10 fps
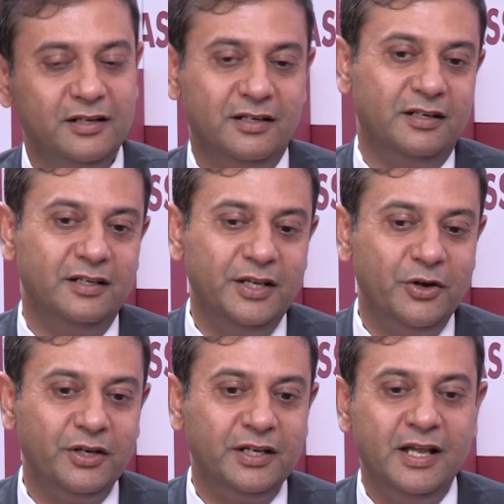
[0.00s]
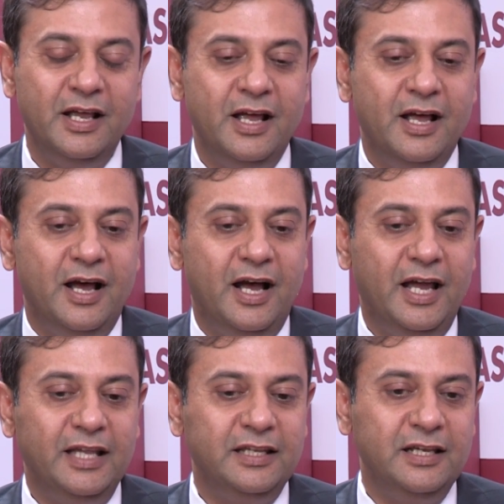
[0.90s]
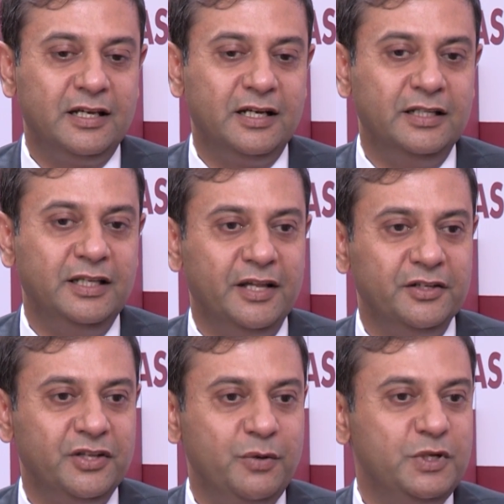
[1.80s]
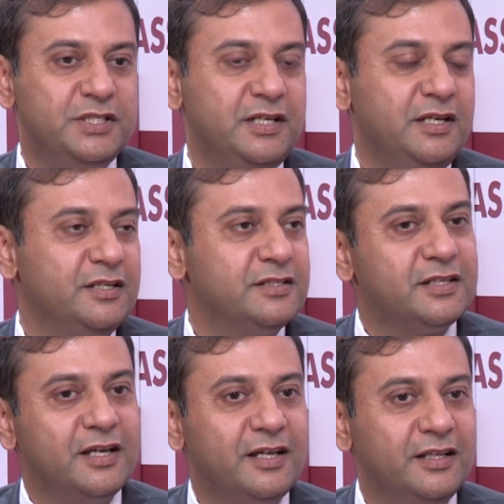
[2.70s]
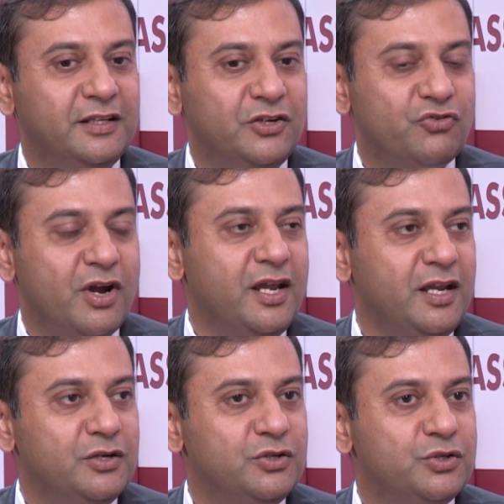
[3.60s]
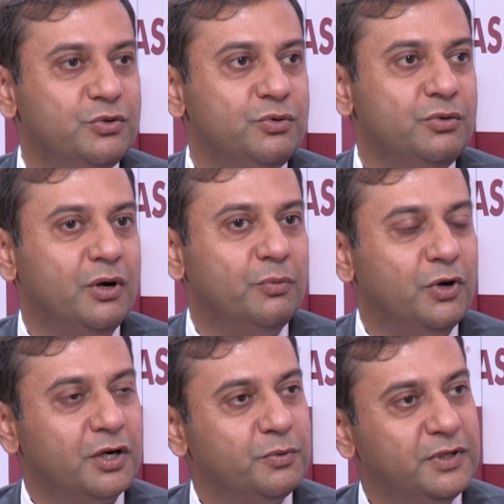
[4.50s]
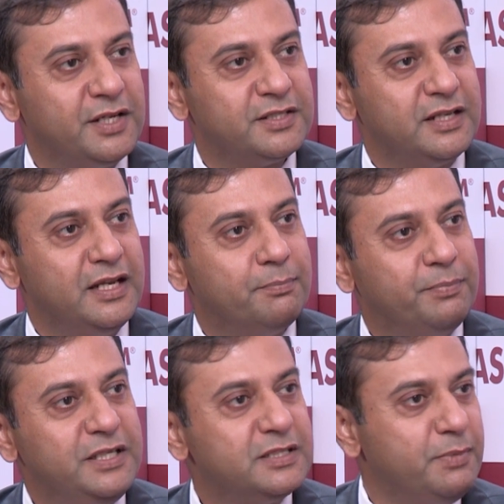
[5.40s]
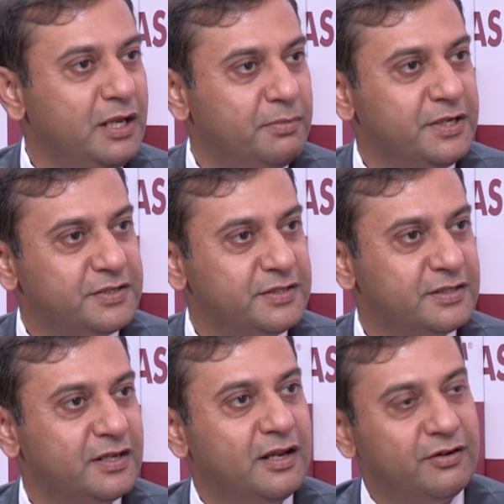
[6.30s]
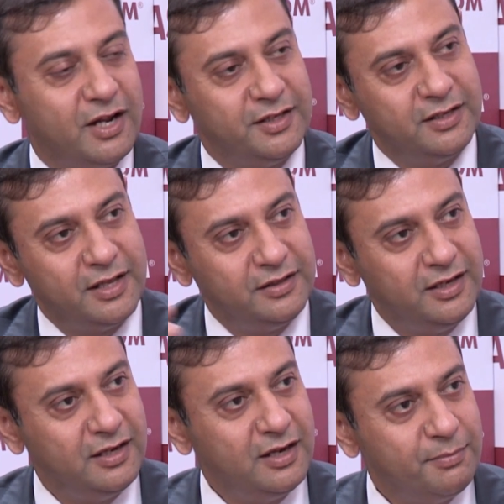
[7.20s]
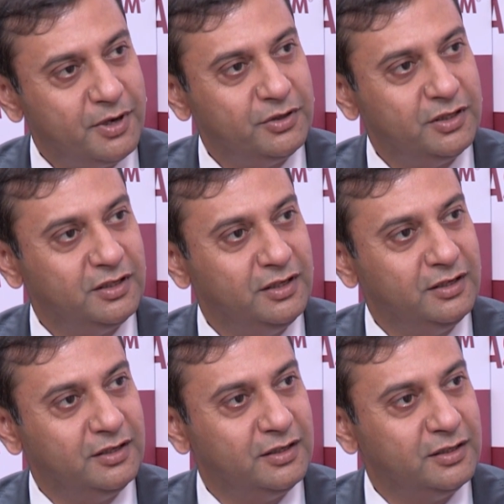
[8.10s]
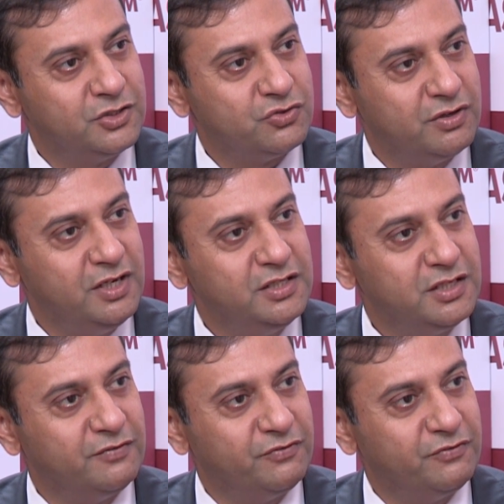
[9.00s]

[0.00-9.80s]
early on. I think the other thing we see is they try and do work with us in a piecemeal basis, rather than thinking about it in a strategic